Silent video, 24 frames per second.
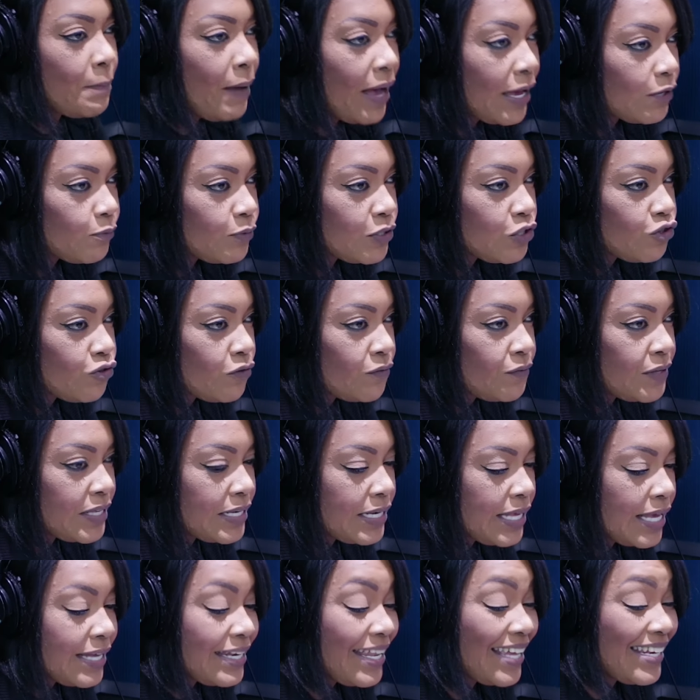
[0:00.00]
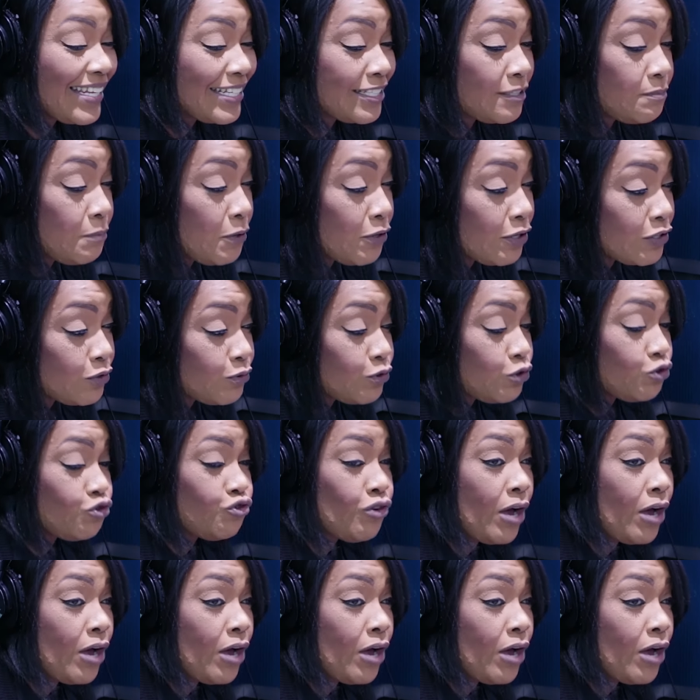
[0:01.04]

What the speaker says: band with Trivini and that experience with you